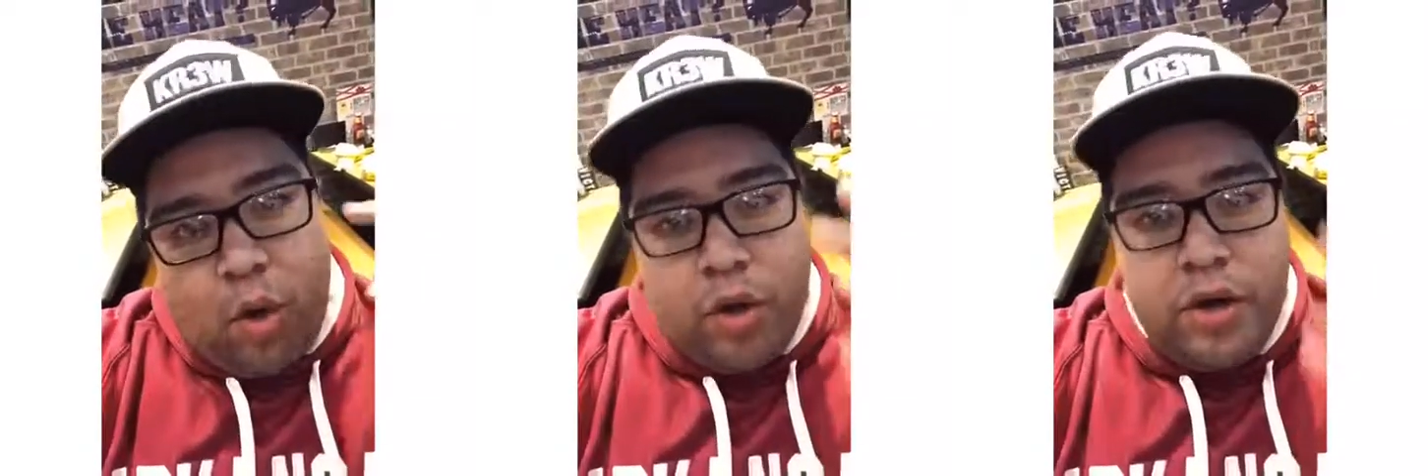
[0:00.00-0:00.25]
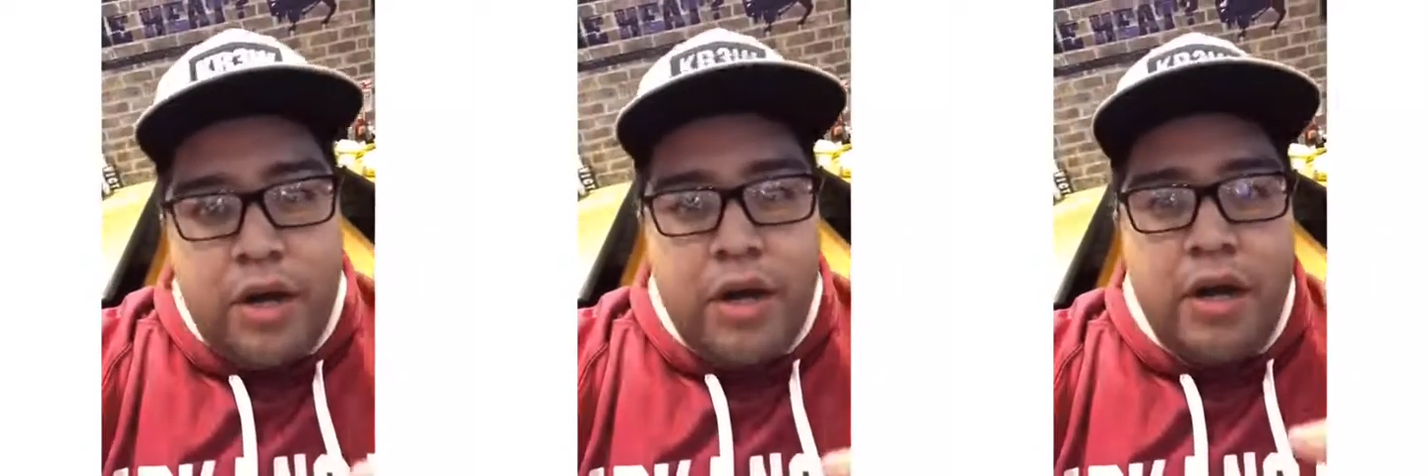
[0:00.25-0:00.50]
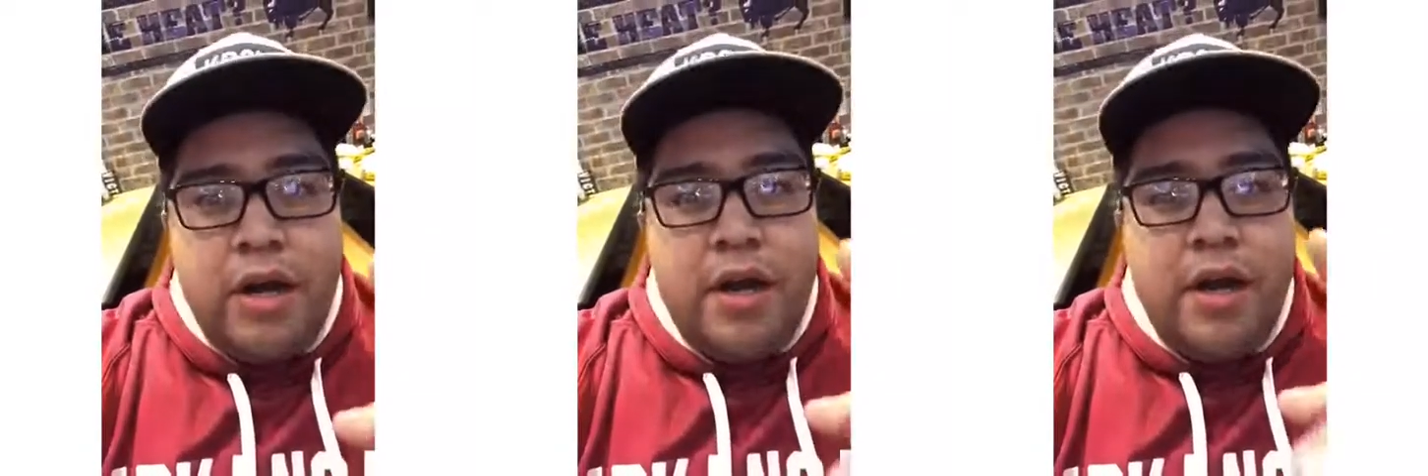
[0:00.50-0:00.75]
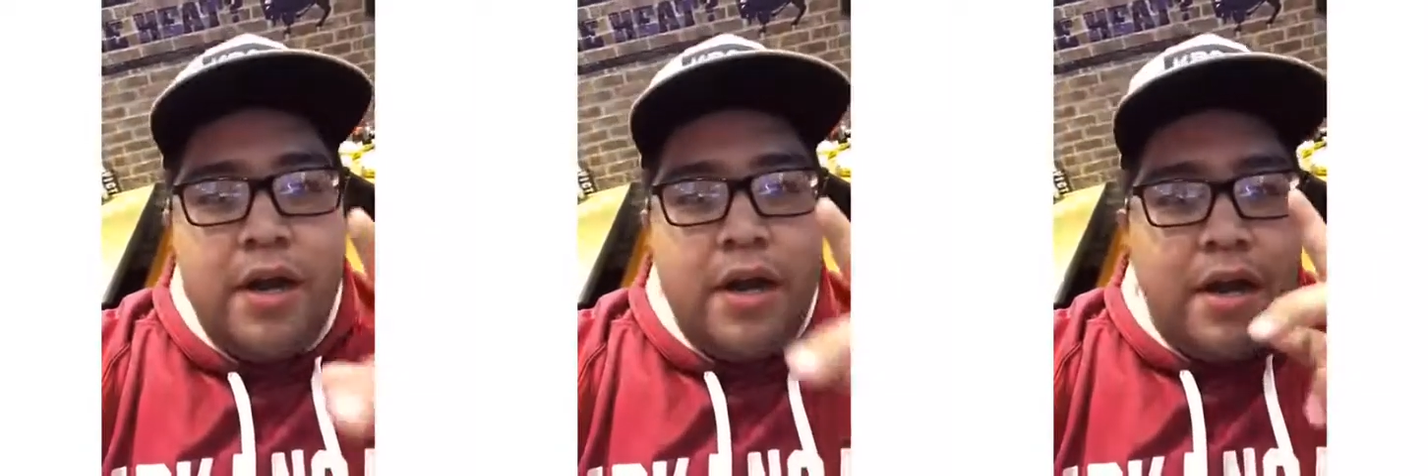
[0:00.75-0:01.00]
or
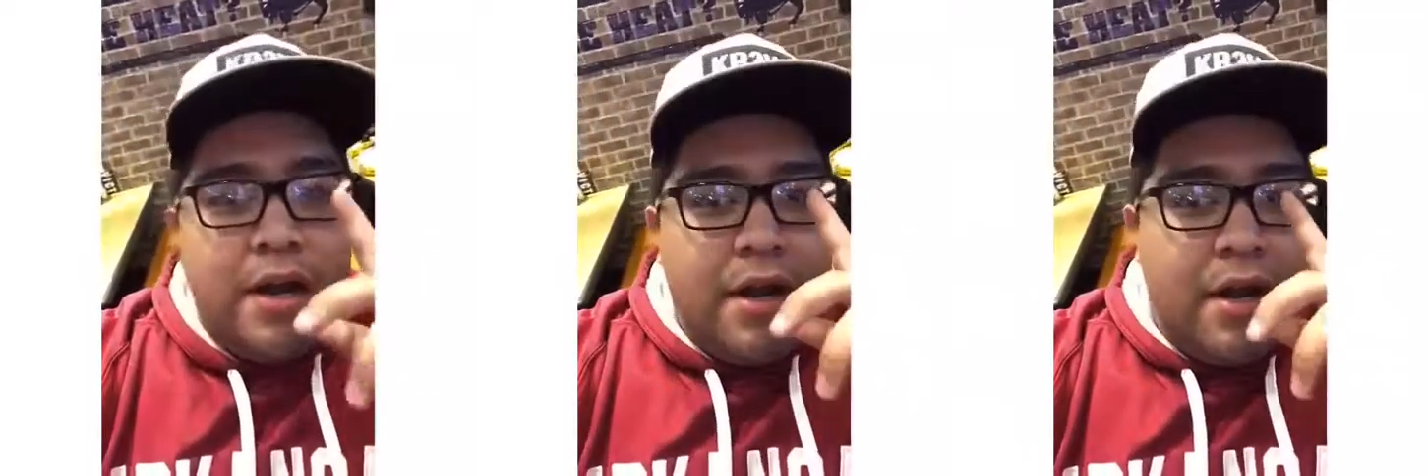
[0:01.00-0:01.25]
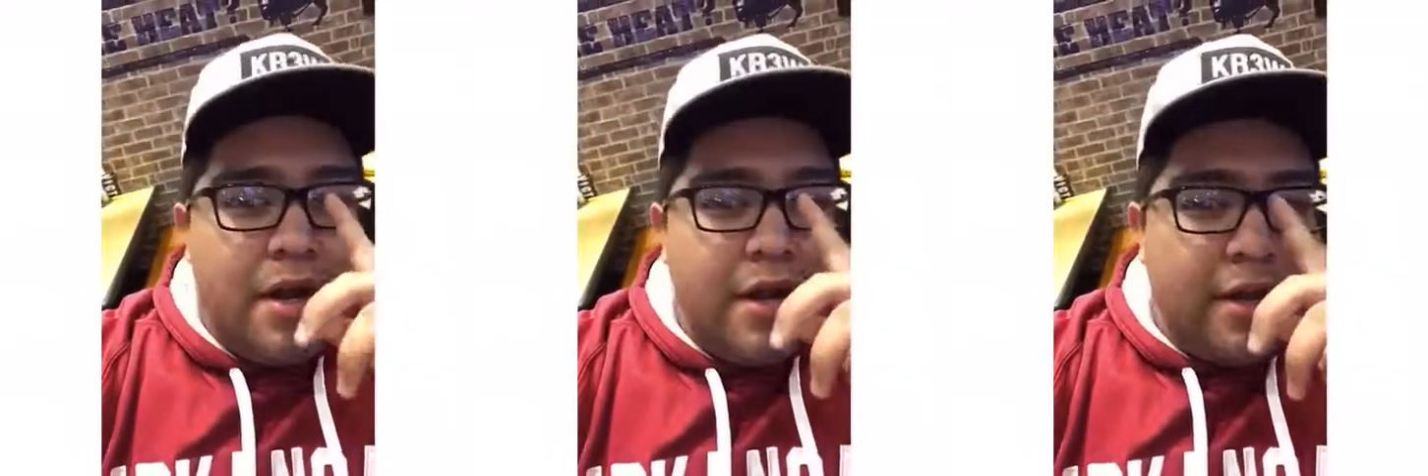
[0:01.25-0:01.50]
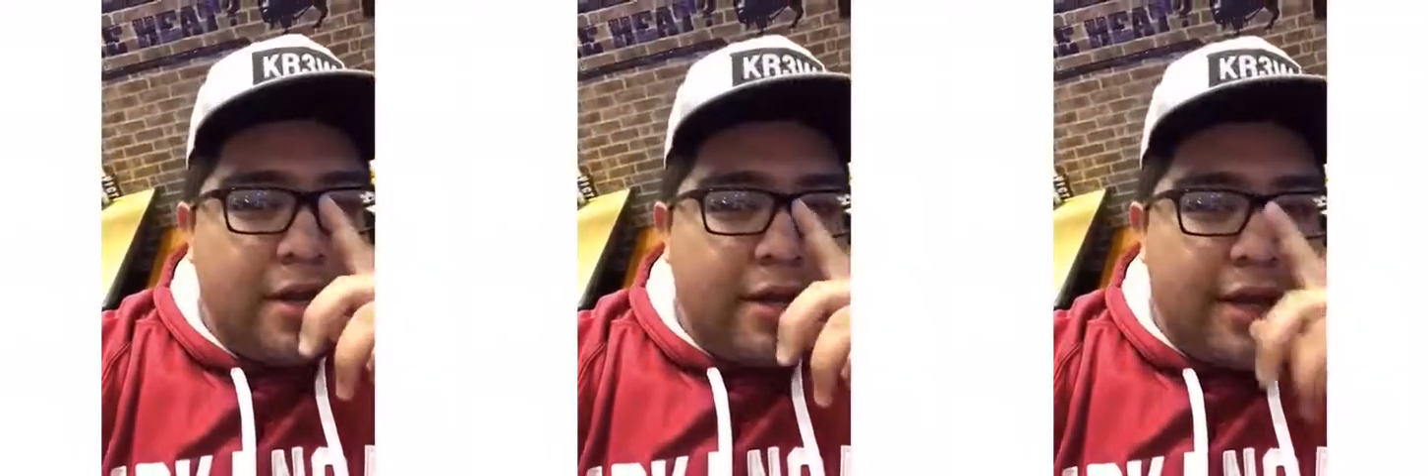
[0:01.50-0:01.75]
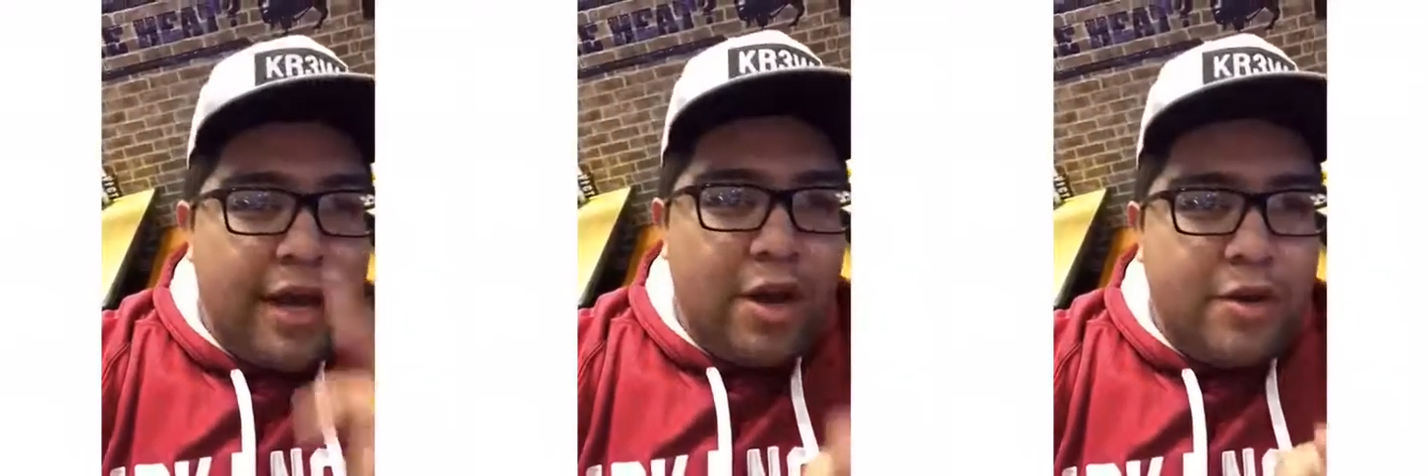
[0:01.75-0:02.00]

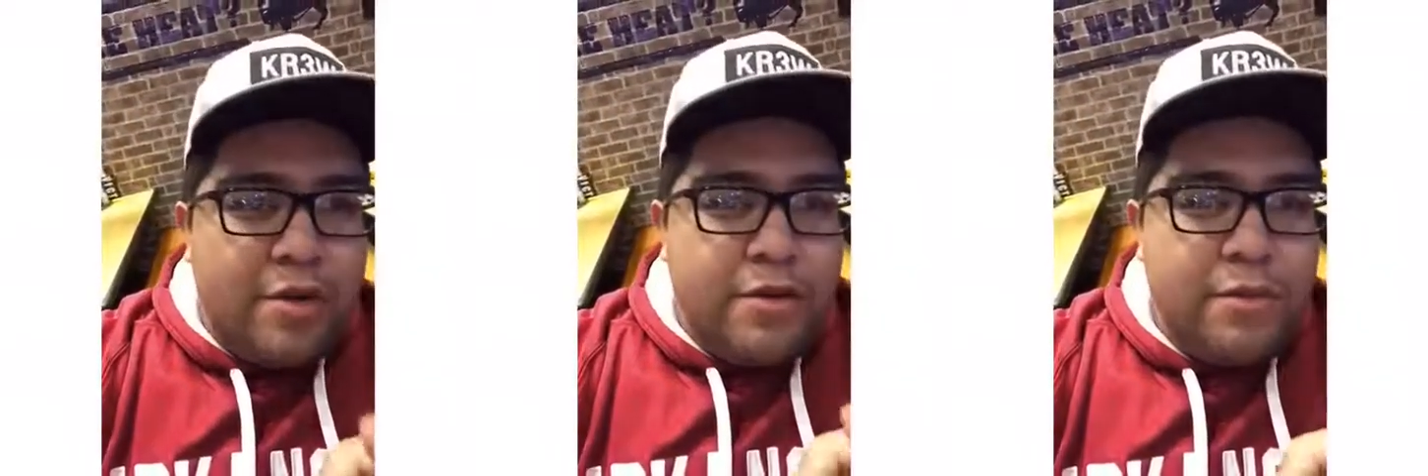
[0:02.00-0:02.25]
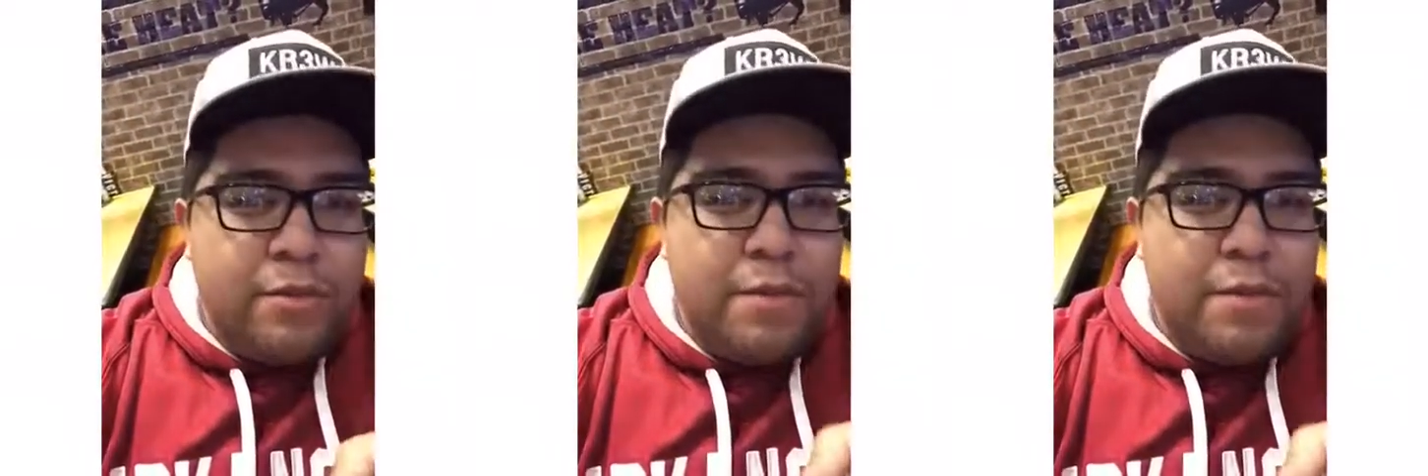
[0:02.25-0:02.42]
KO